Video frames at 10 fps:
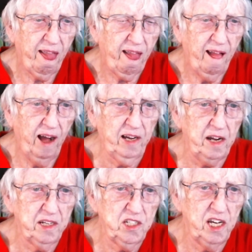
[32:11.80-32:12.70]
I
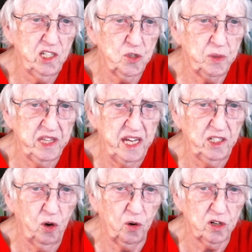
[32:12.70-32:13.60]
got in touch with
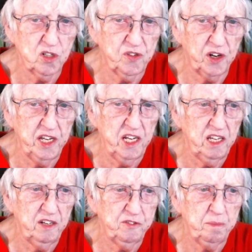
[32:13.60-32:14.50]
headquarters for any
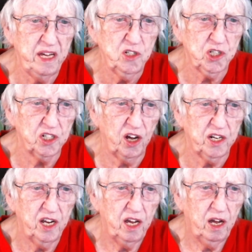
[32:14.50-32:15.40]
information
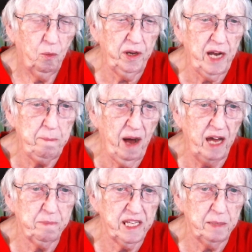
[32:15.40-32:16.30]
on when I
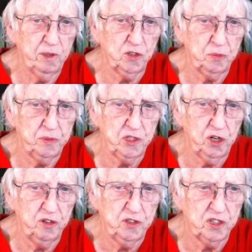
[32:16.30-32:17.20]
might be able to
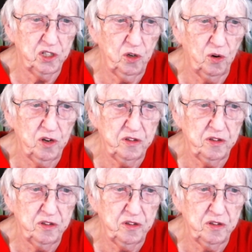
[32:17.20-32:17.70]
return to the north.